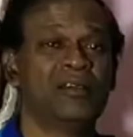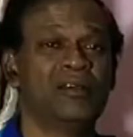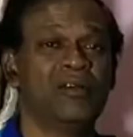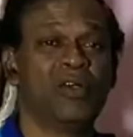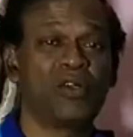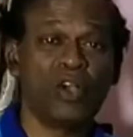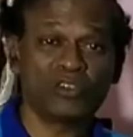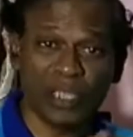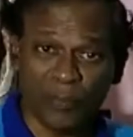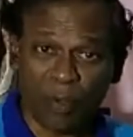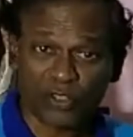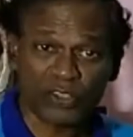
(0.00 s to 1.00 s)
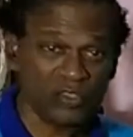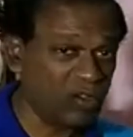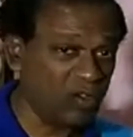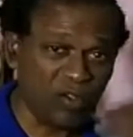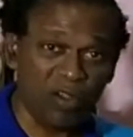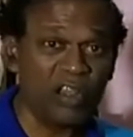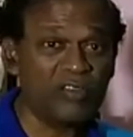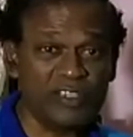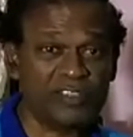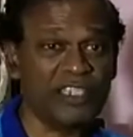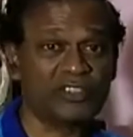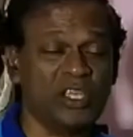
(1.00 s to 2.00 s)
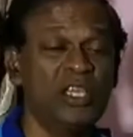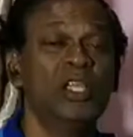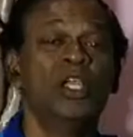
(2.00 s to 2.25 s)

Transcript: or cause abortion, or all of these things. Huh?